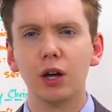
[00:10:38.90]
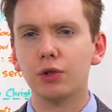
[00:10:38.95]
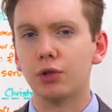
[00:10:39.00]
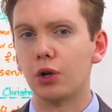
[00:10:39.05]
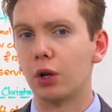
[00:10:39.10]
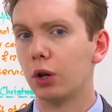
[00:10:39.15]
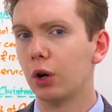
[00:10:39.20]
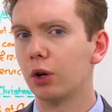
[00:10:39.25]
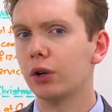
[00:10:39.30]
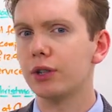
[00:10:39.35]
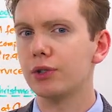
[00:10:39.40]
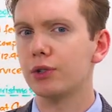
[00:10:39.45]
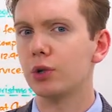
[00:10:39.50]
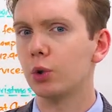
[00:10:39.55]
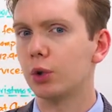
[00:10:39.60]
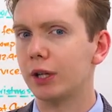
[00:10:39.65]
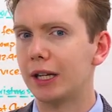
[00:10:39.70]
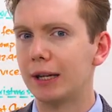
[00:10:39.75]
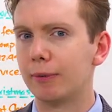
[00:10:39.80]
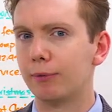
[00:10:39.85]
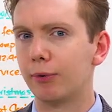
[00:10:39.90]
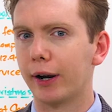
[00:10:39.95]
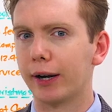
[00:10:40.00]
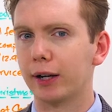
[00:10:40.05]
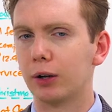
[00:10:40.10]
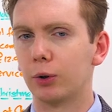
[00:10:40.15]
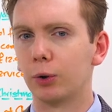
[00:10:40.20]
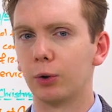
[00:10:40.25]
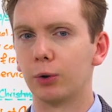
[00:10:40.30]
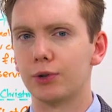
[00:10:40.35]
so long as you keep
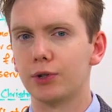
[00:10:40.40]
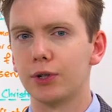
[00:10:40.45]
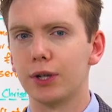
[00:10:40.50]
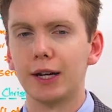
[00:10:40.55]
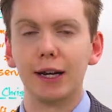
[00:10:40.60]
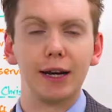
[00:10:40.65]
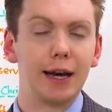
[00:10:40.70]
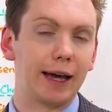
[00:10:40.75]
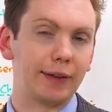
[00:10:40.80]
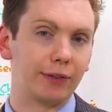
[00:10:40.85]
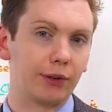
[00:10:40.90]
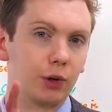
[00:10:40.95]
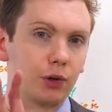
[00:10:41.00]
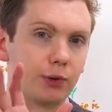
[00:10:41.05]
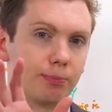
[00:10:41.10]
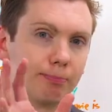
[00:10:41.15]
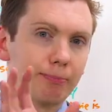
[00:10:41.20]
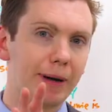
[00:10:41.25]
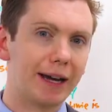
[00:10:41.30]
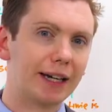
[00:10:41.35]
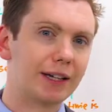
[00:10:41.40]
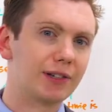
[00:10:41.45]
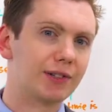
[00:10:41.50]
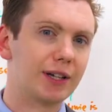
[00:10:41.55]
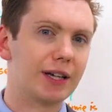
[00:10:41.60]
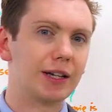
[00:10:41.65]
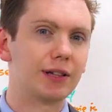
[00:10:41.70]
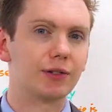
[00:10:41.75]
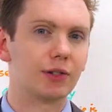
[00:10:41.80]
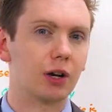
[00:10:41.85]
records and those
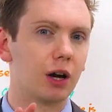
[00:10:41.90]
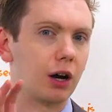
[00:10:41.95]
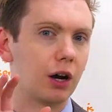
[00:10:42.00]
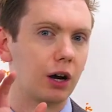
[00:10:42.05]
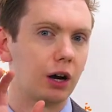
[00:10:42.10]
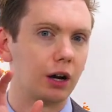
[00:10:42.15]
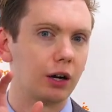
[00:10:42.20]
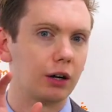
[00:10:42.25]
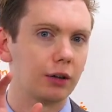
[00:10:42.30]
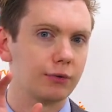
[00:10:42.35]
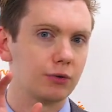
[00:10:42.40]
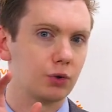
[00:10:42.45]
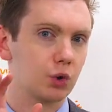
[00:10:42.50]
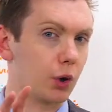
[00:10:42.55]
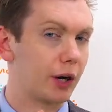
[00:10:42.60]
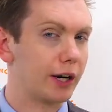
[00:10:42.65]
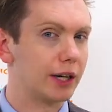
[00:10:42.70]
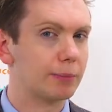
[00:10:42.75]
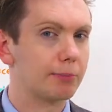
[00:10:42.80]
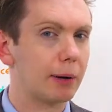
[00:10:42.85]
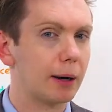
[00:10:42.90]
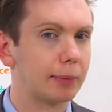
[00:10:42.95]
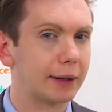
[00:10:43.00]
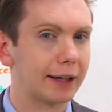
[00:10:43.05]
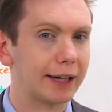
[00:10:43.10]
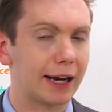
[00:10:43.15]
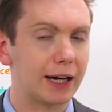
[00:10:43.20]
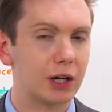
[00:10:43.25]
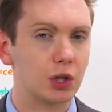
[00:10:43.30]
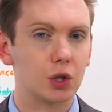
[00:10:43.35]
magazines are trade
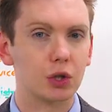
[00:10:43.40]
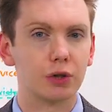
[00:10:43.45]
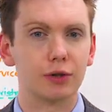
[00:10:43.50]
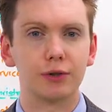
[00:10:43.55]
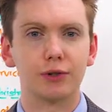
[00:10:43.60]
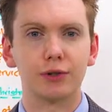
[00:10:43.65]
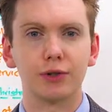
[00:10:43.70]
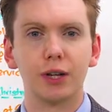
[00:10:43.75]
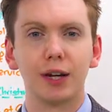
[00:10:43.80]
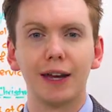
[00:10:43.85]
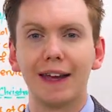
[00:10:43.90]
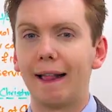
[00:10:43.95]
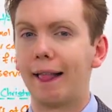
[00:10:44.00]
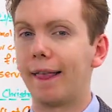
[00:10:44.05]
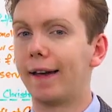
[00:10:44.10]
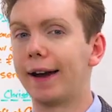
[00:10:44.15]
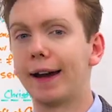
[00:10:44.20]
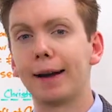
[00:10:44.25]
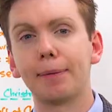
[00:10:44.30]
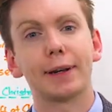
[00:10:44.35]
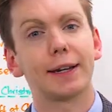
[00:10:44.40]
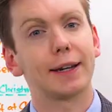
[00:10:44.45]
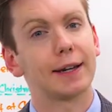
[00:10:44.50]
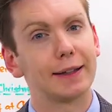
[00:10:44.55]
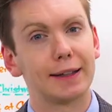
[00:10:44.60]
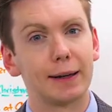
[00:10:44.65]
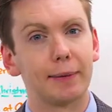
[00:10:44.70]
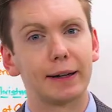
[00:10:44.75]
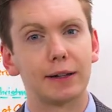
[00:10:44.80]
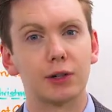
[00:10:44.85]
publications,
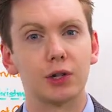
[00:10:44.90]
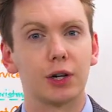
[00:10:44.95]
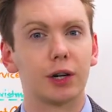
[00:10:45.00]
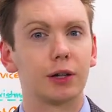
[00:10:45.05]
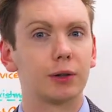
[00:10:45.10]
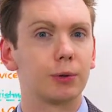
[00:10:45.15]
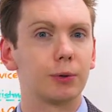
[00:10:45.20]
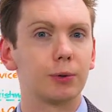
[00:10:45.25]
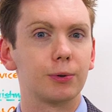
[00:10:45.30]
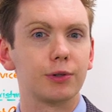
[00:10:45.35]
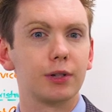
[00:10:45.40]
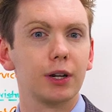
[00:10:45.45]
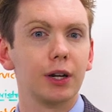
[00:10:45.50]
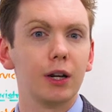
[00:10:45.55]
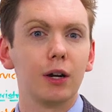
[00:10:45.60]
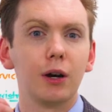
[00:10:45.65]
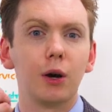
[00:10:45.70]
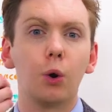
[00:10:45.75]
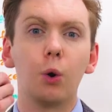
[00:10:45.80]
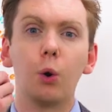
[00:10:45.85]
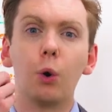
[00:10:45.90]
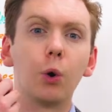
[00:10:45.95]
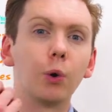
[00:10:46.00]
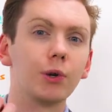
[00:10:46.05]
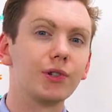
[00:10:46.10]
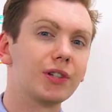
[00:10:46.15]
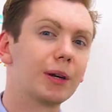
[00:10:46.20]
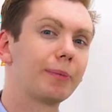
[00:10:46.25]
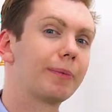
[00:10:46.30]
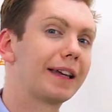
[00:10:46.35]
academic journals, or
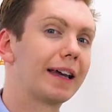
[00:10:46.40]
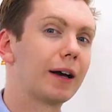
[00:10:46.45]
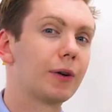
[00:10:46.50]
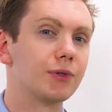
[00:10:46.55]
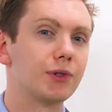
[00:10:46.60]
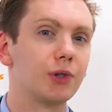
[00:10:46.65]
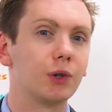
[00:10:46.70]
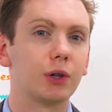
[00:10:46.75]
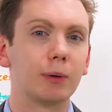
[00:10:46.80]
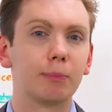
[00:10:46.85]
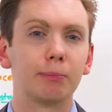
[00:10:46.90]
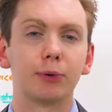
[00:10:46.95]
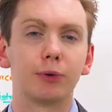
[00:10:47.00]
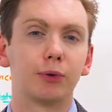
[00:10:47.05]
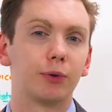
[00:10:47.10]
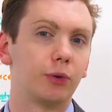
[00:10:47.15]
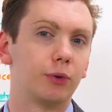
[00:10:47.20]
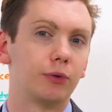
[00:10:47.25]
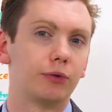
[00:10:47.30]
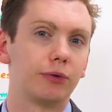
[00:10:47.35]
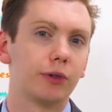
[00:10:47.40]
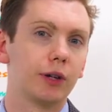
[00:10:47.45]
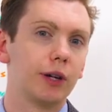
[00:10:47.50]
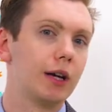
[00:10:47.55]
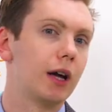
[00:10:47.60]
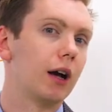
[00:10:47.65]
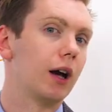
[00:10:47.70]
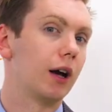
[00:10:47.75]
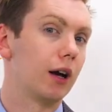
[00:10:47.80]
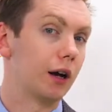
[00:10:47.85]
something else you can prove
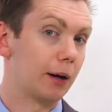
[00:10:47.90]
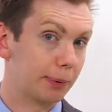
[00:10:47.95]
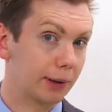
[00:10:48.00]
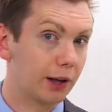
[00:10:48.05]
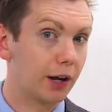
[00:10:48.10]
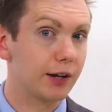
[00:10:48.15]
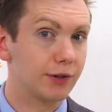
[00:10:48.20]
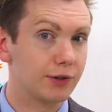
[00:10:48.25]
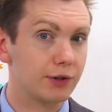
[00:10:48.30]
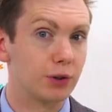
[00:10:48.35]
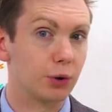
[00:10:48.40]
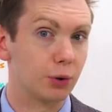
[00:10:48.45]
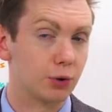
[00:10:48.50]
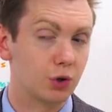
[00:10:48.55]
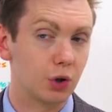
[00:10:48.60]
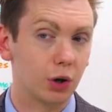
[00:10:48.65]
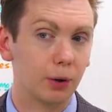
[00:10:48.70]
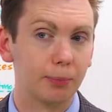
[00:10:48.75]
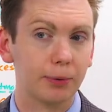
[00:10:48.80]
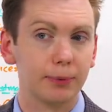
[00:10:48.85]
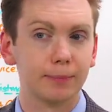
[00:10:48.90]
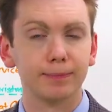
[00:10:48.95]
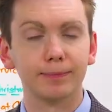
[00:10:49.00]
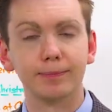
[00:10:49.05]
applies to your job.